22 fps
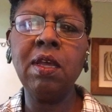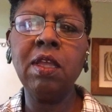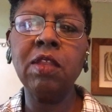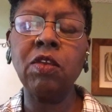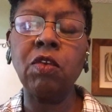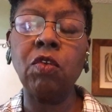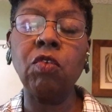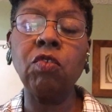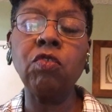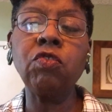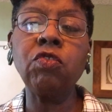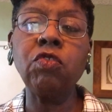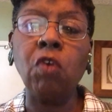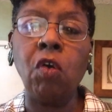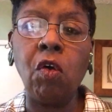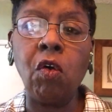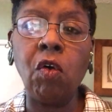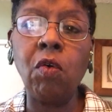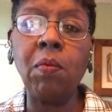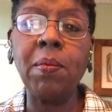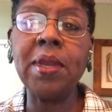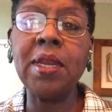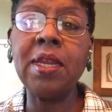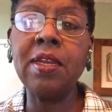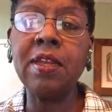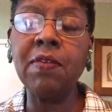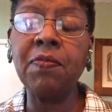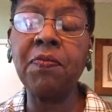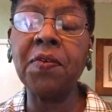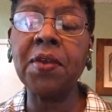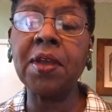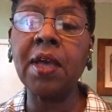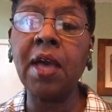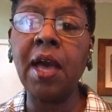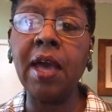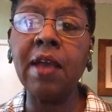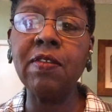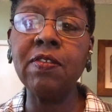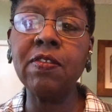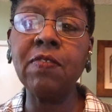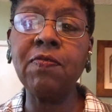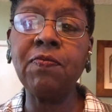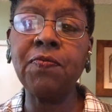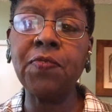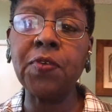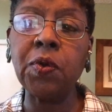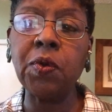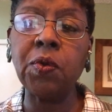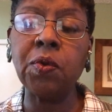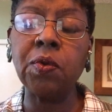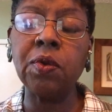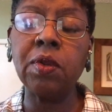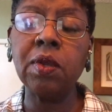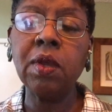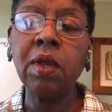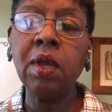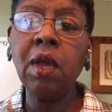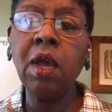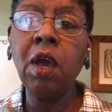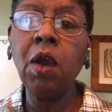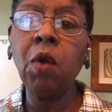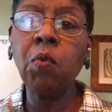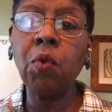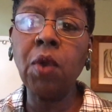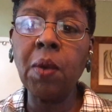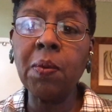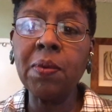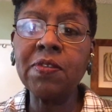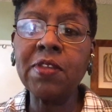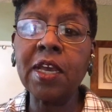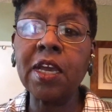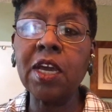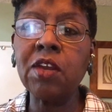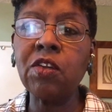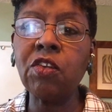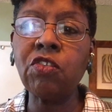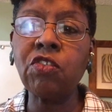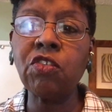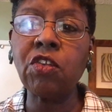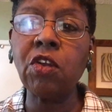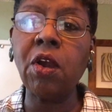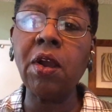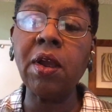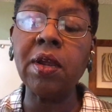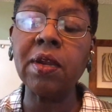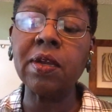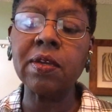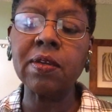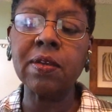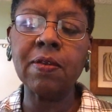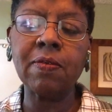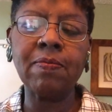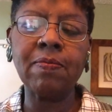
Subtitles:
There are so many different kinds of food. Where was I going to start?